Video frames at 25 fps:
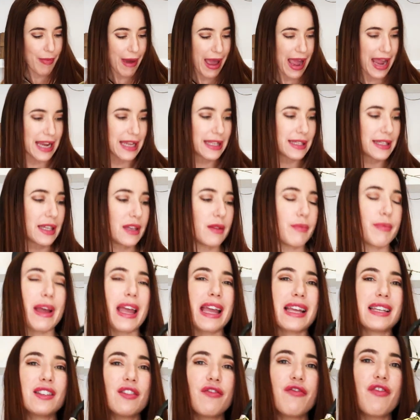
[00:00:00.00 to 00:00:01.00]
a patent,
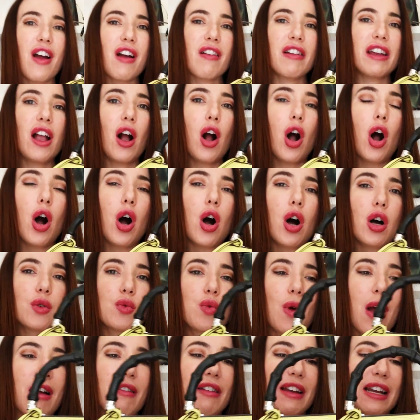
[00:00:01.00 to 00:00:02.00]
but it's a very hard
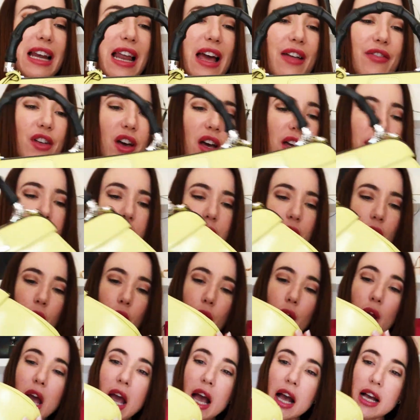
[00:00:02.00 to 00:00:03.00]
wearing leather,
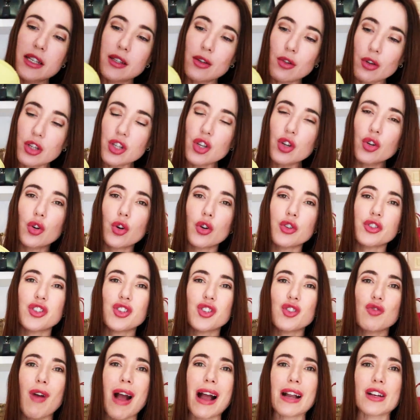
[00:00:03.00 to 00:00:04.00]
so as long as you're not
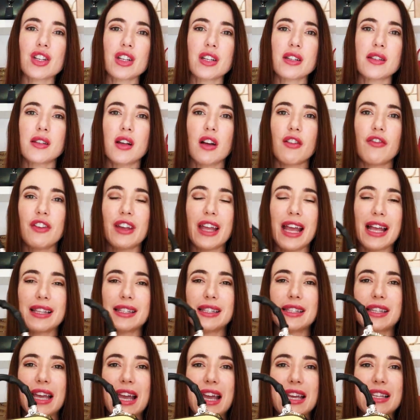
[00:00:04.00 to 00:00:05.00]
scratching stuff
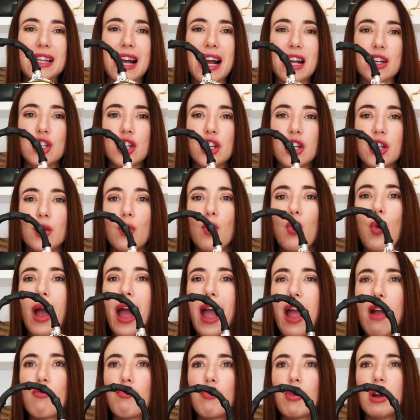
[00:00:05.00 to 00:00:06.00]
against it, it's actually going to
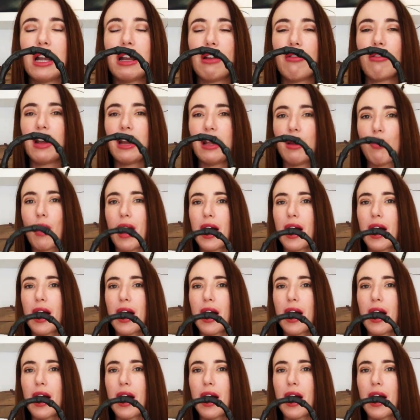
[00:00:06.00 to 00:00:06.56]
wear really, really